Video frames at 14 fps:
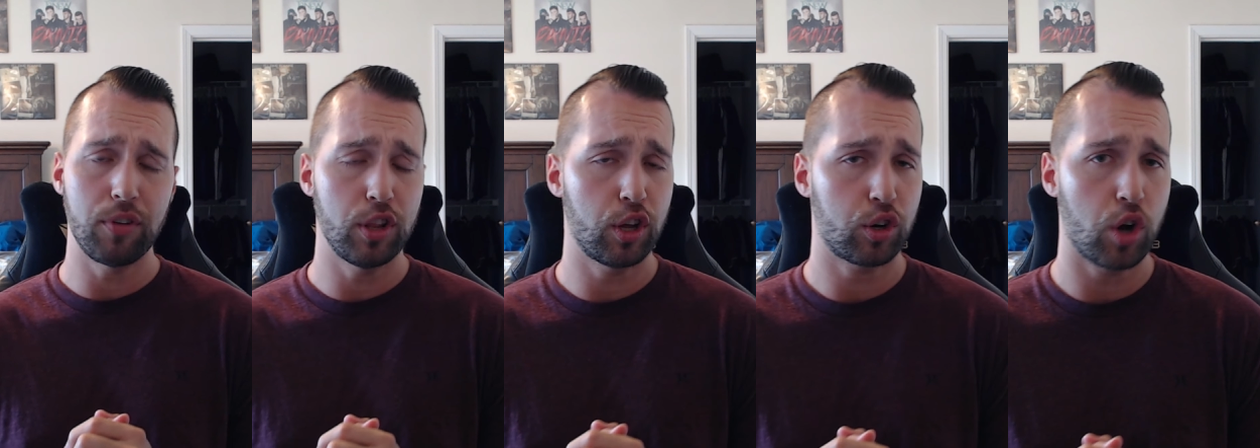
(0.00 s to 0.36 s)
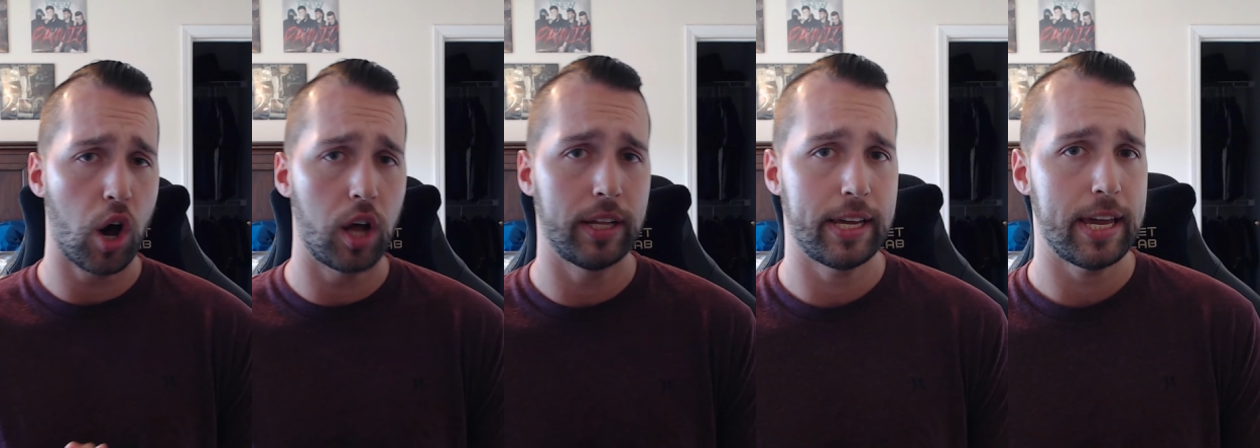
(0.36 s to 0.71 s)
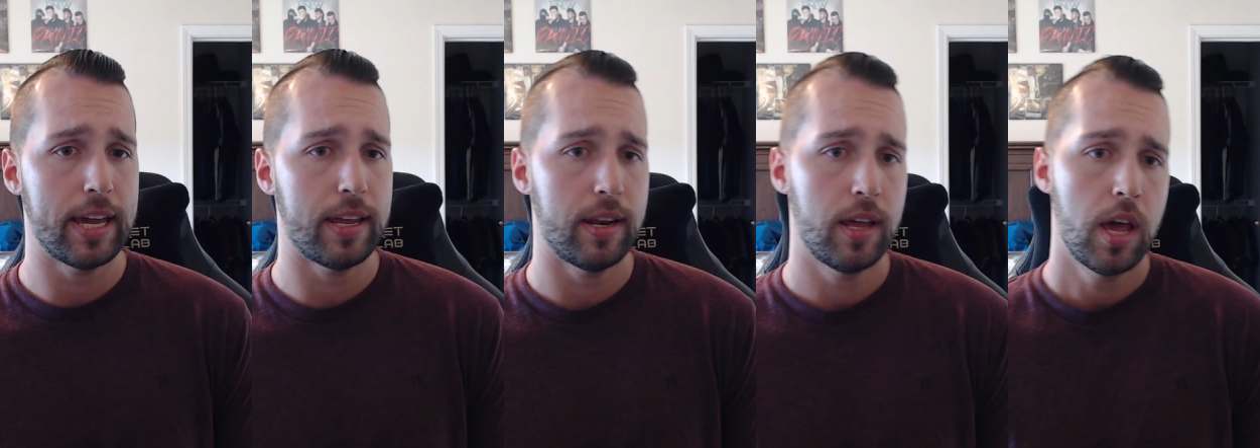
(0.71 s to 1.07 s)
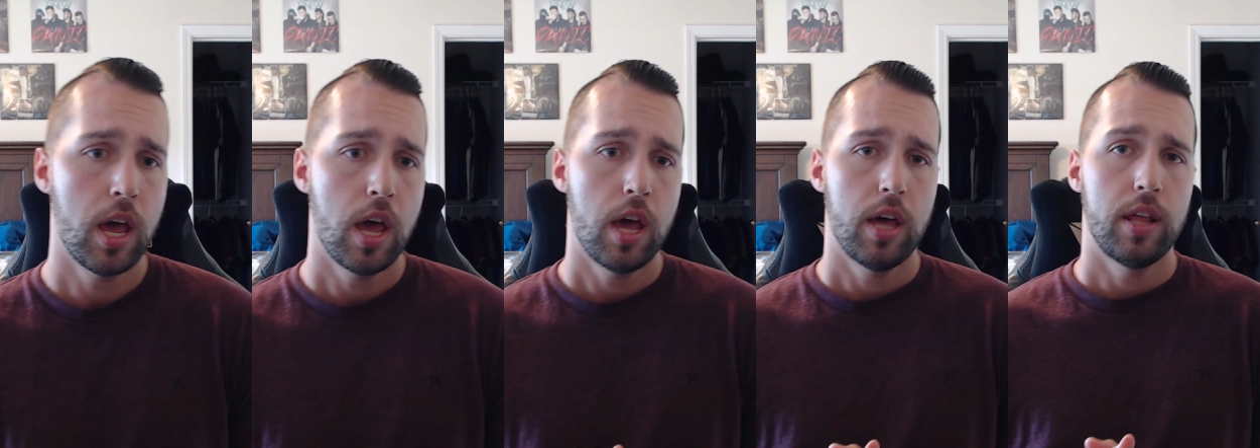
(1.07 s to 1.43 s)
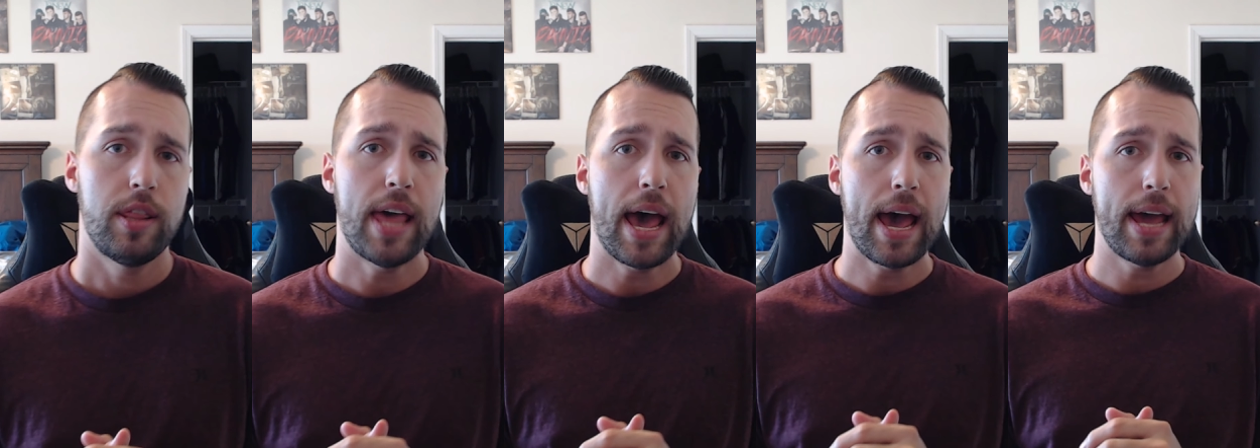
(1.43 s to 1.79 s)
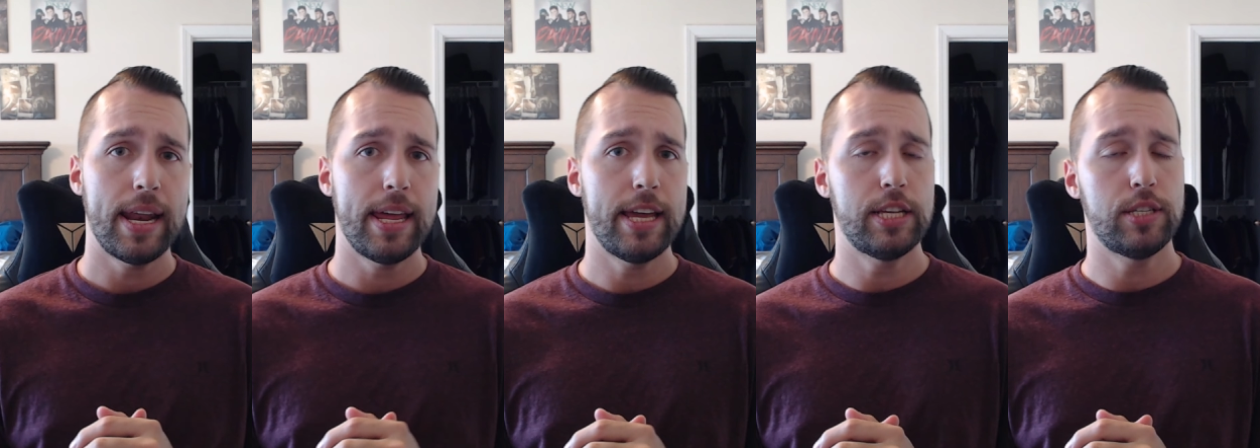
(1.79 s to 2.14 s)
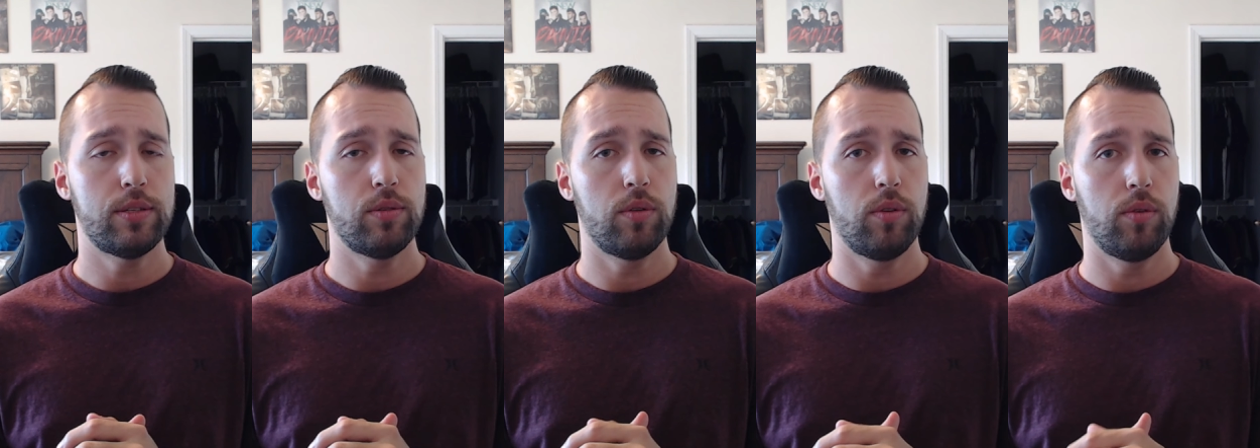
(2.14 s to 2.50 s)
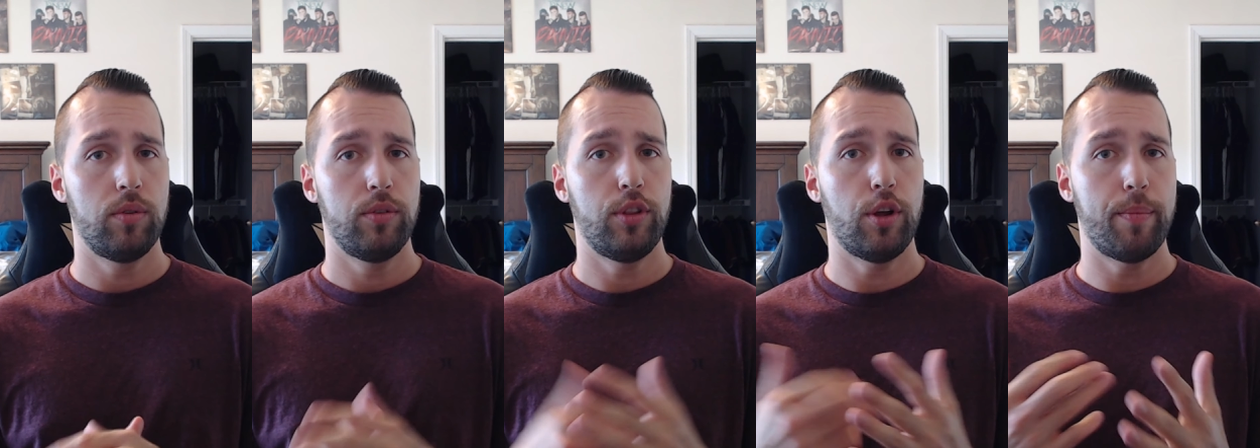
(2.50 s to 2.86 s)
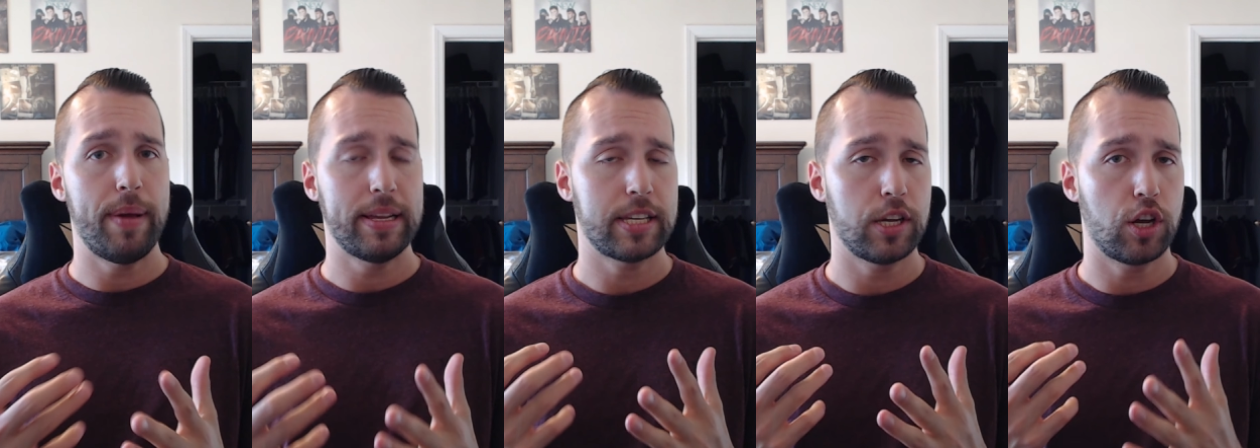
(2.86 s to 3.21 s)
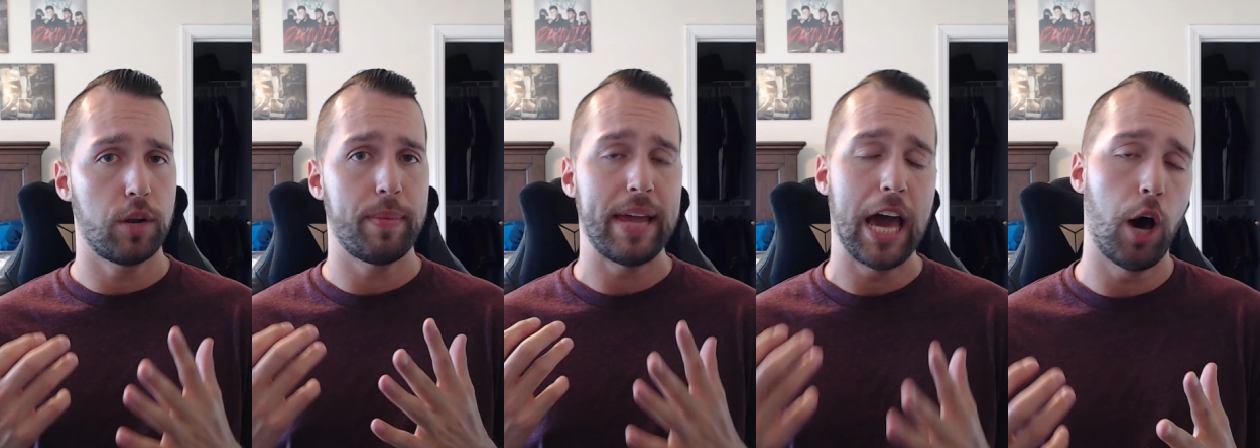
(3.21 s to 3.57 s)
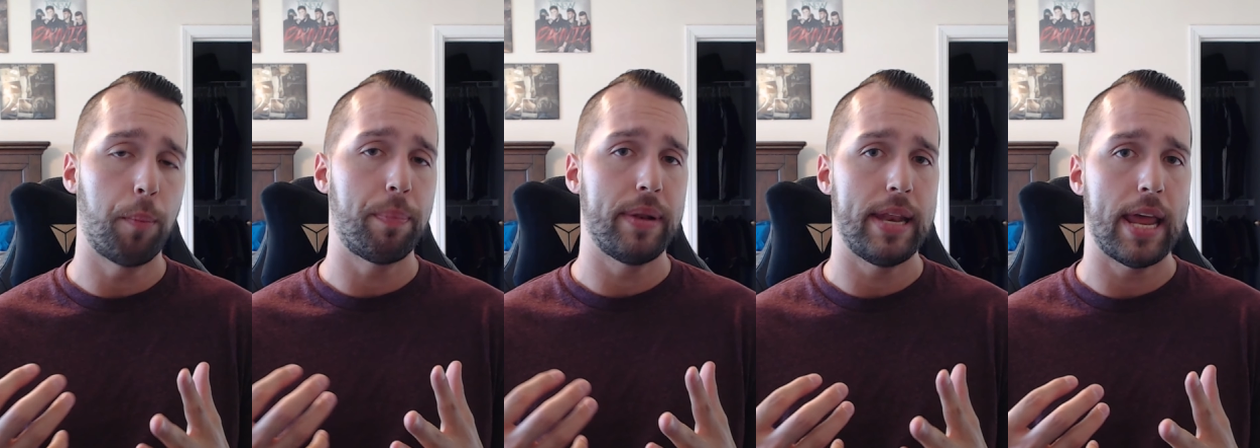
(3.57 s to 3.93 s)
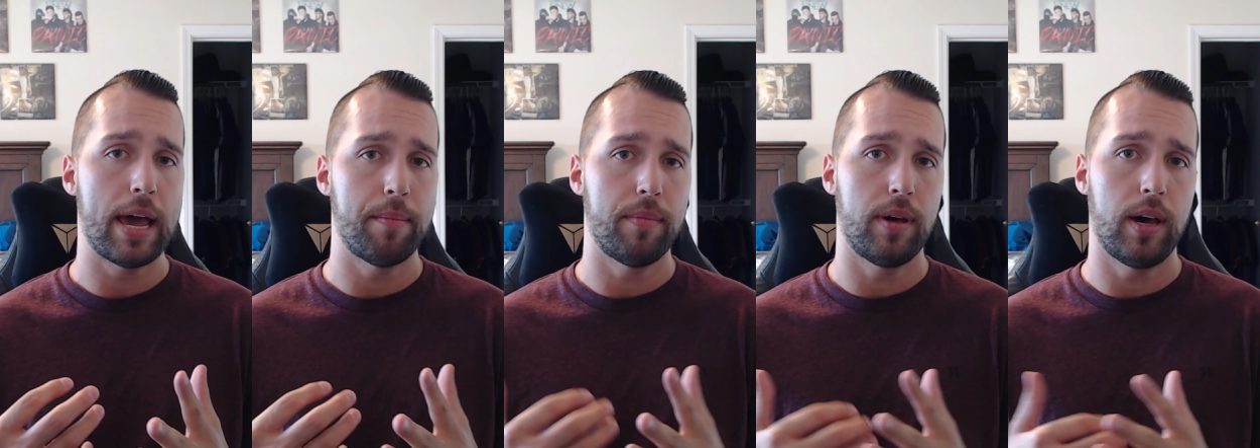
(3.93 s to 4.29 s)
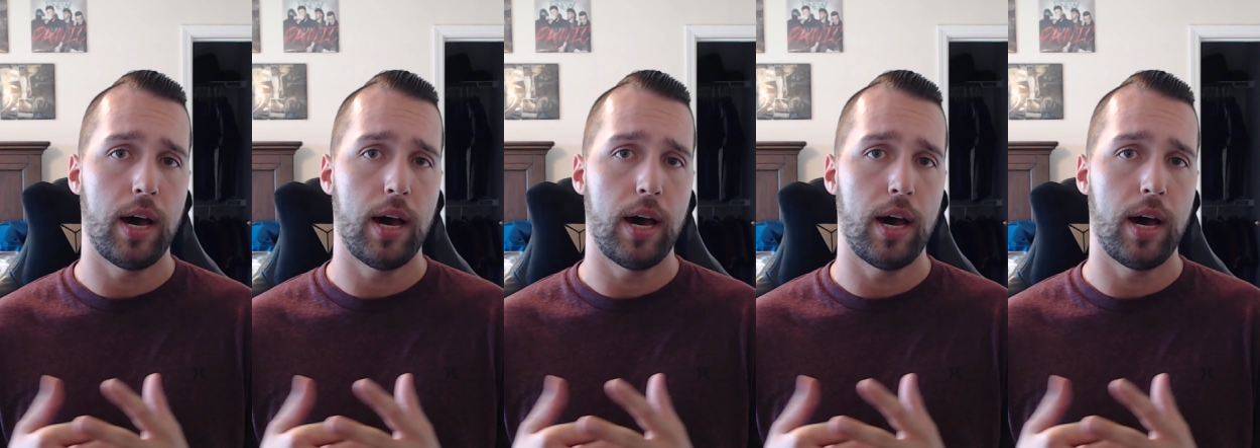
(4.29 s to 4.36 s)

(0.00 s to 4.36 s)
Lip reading: they're calling it. That is, they're basically going to be helping them